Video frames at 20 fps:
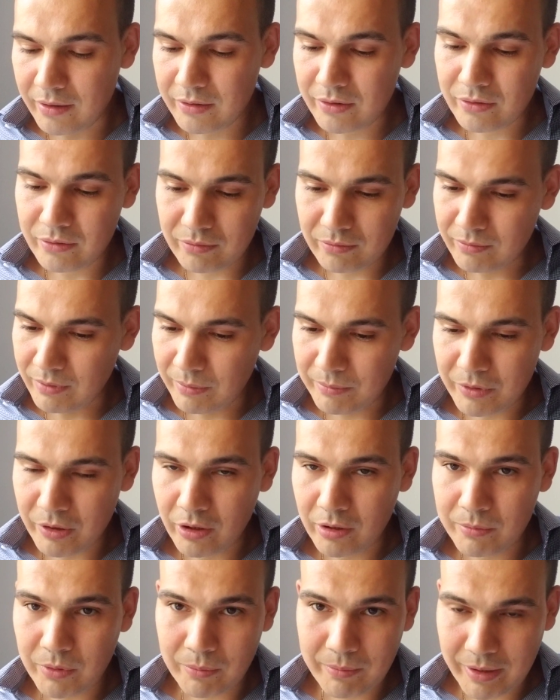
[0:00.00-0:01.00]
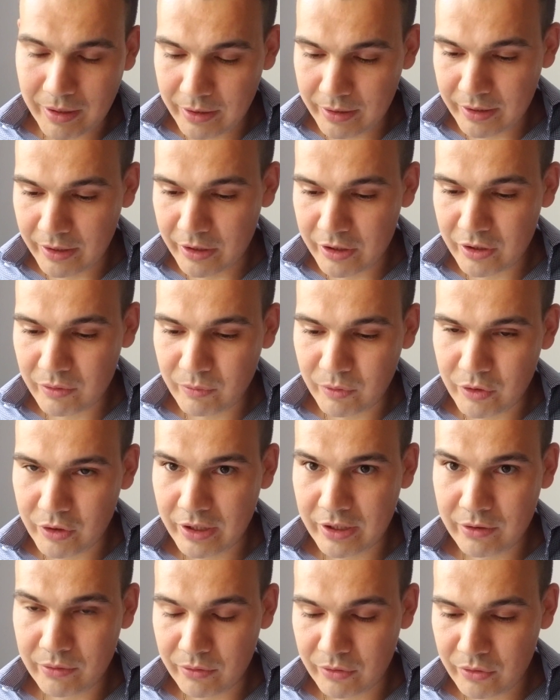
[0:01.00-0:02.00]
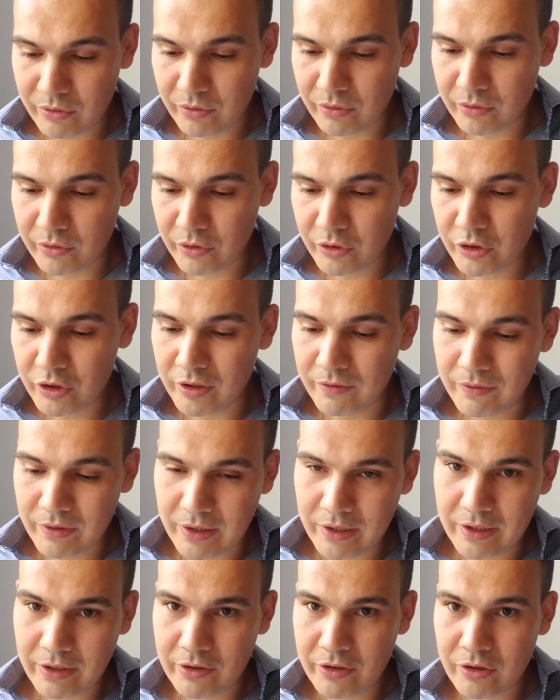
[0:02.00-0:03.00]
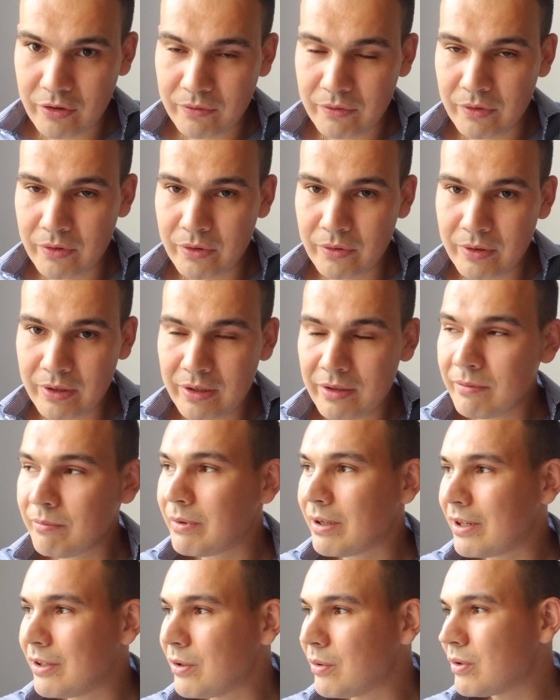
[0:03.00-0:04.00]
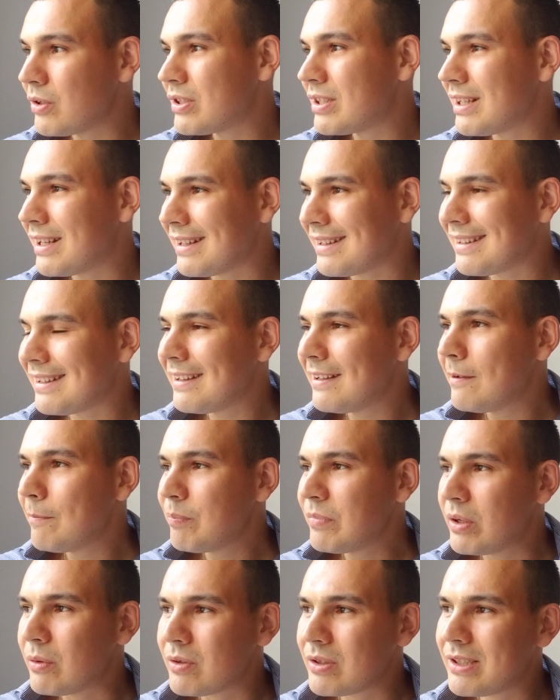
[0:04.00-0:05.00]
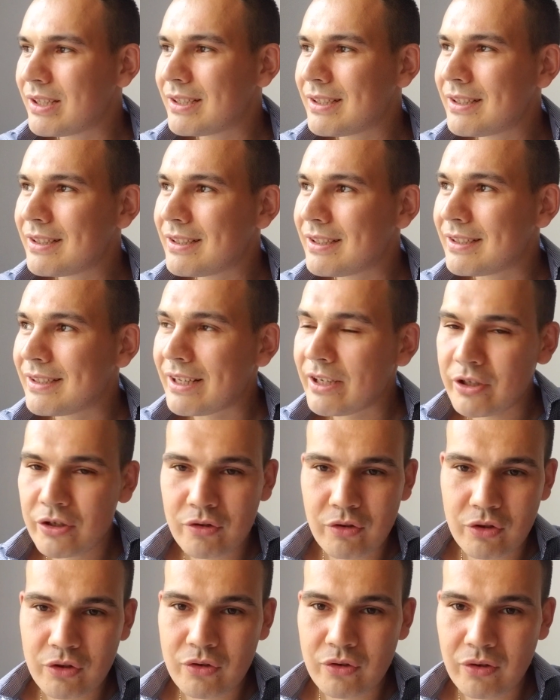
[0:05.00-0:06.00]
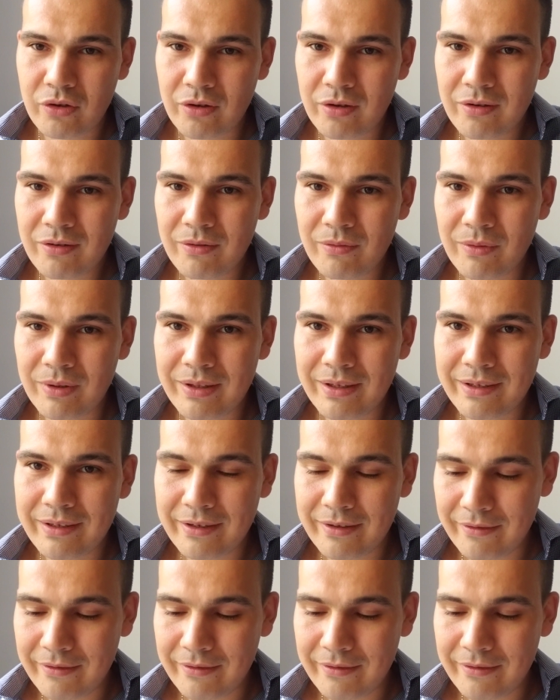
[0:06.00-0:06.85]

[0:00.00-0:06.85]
So I'm talking about meditation when you're getting those urges, if you can get yourself to do it. But I noticed that the resistance is extra strong when I